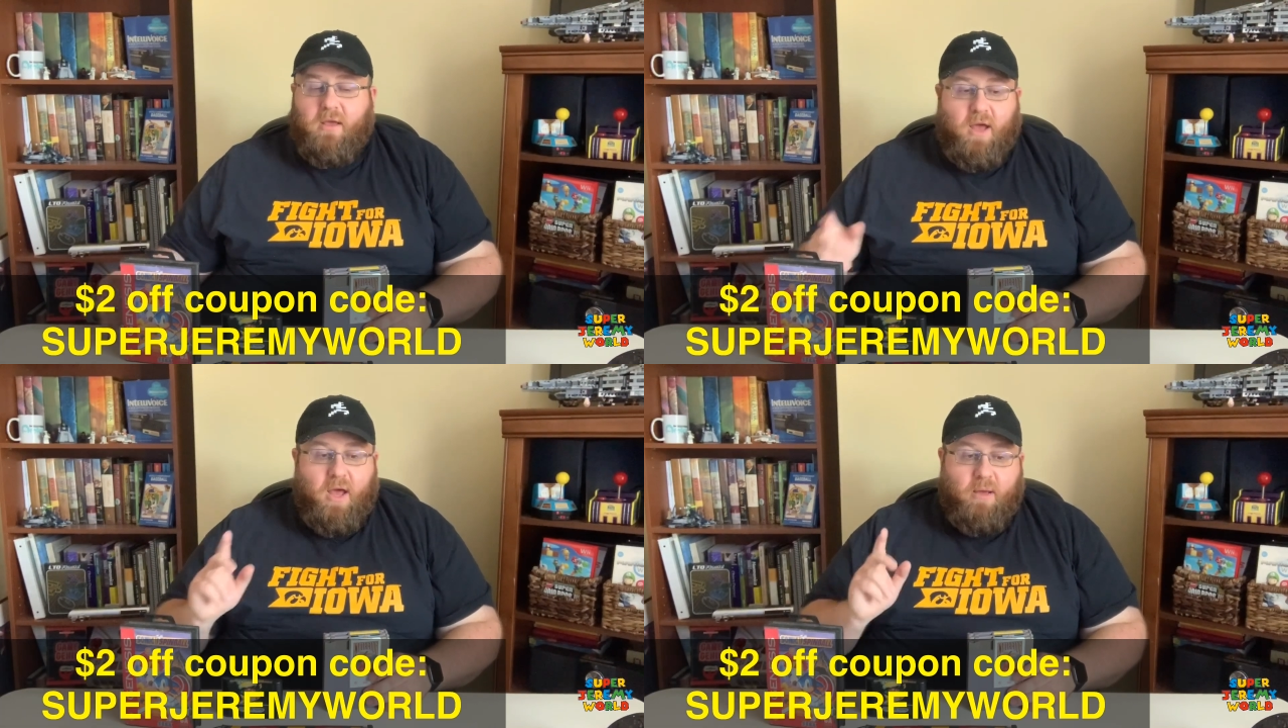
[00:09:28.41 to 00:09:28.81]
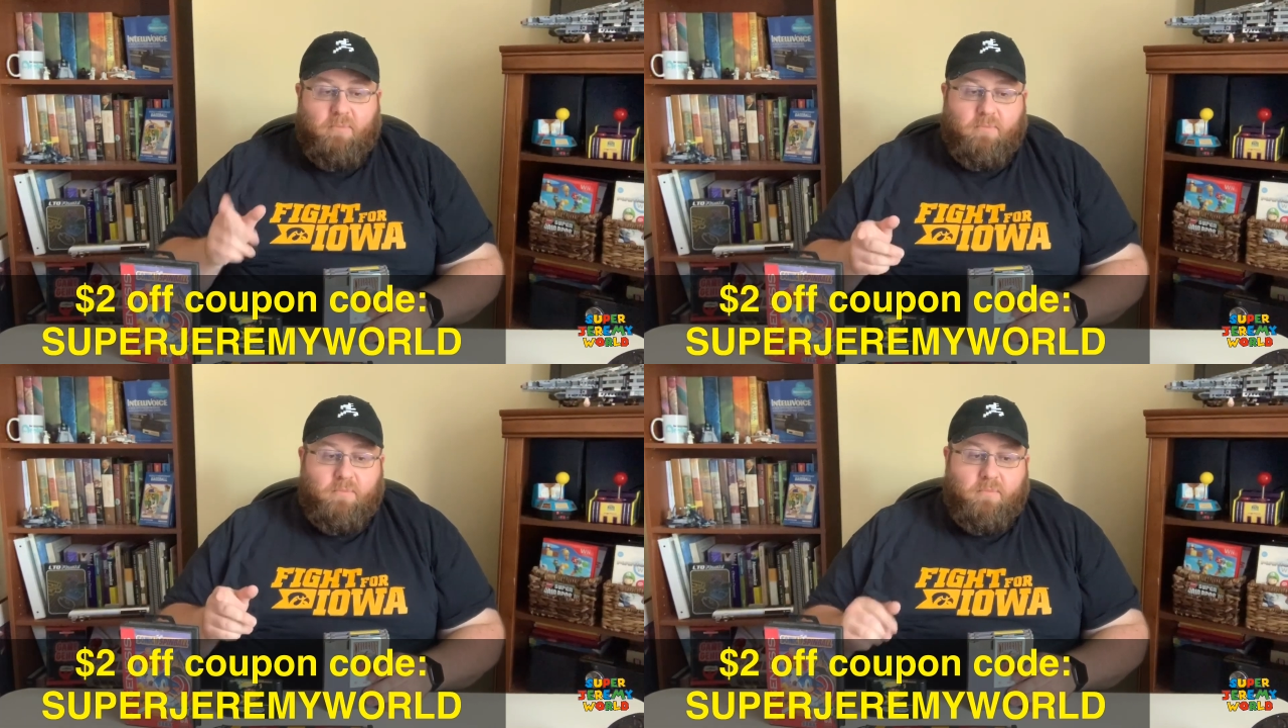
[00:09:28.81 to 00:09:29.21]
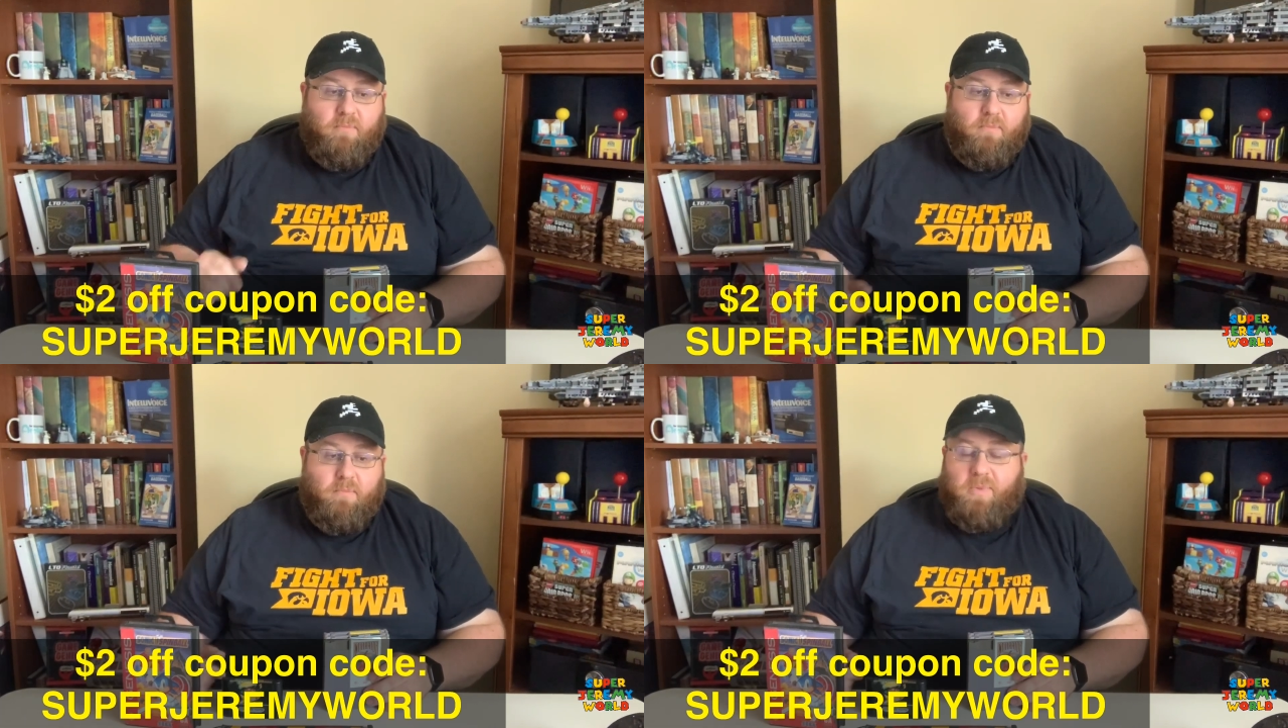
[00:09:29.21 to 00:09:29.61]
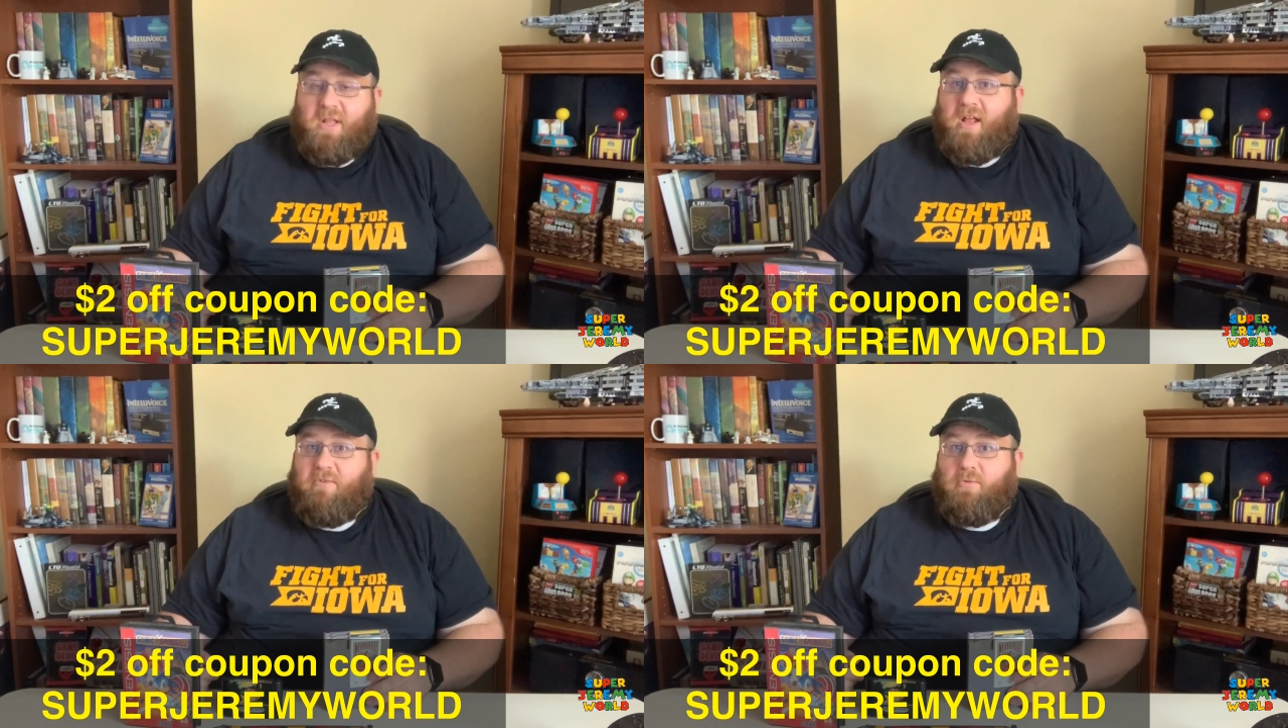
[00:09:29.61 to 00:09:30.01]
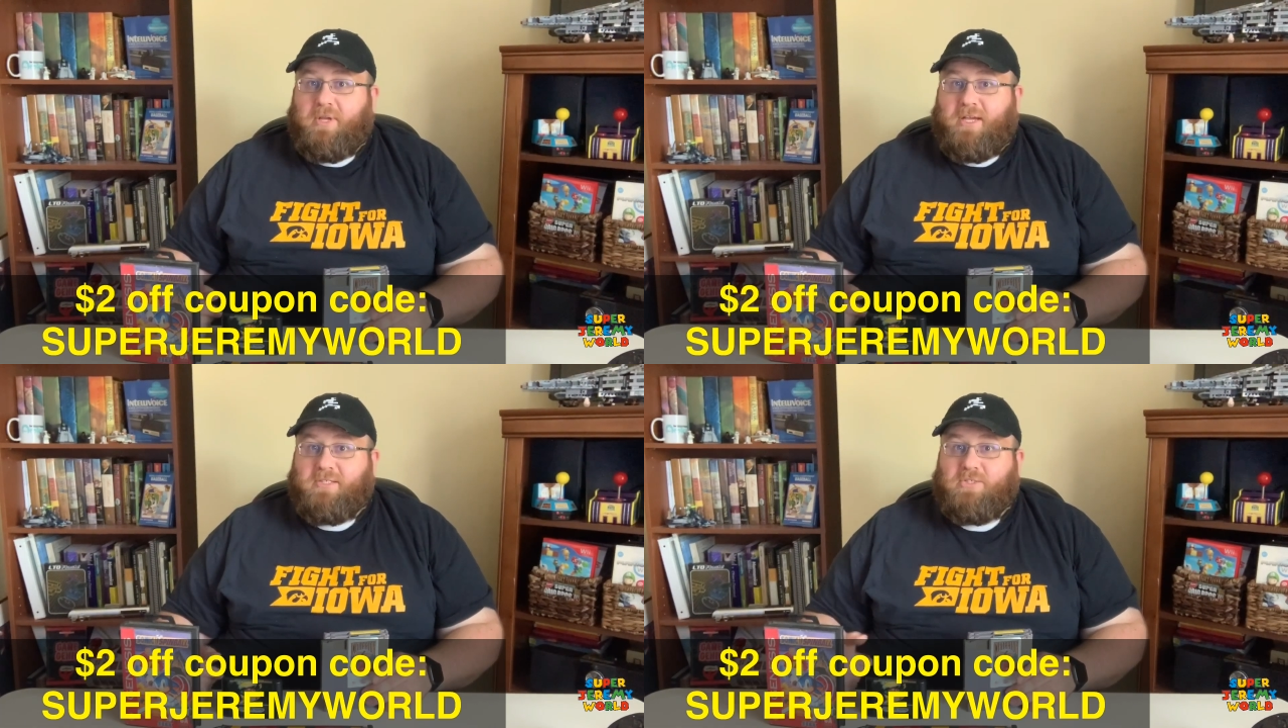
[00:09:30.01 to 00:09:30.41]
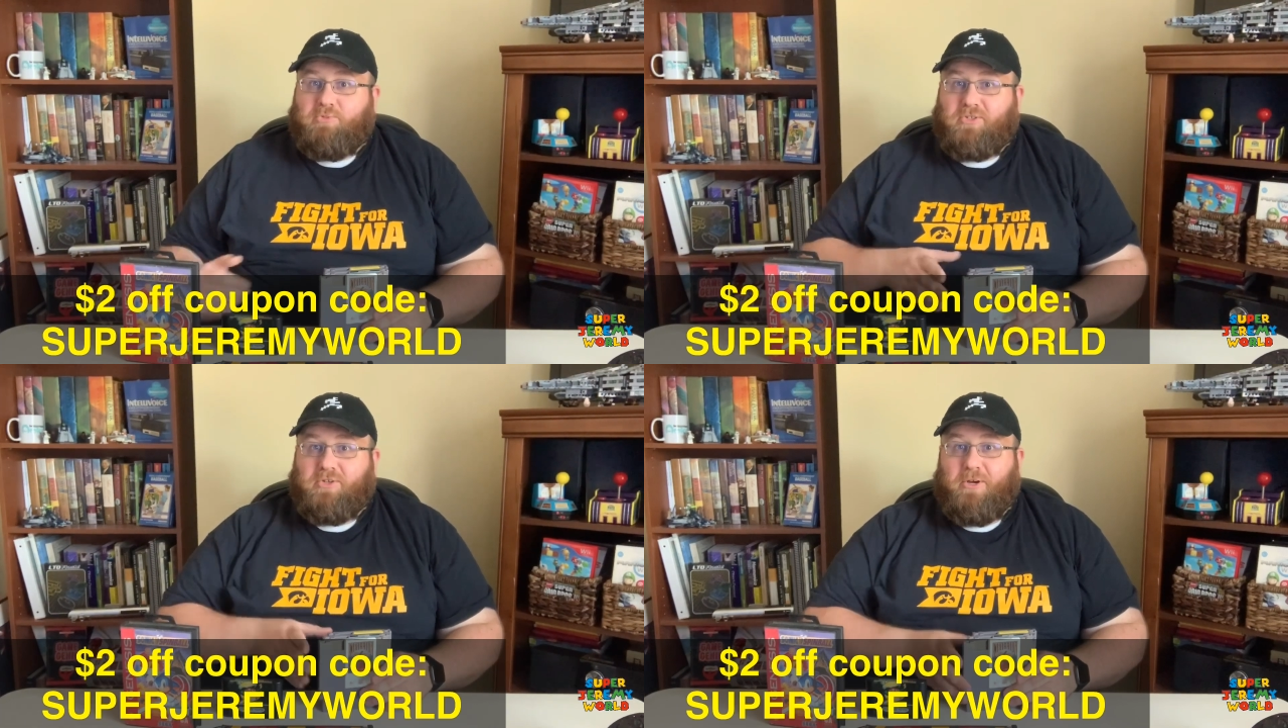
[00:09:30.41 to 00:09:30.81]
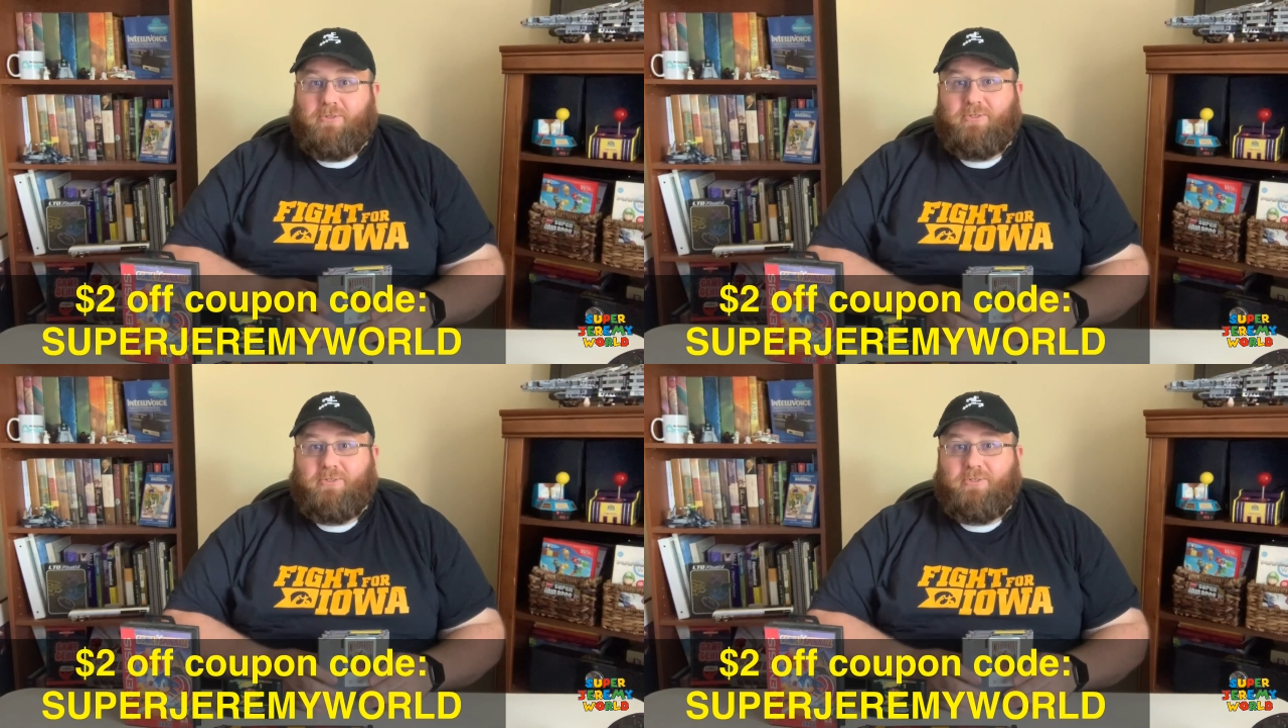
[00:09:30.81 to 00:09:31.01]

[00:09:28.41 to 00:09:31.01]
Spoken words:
But not everybody has a special code.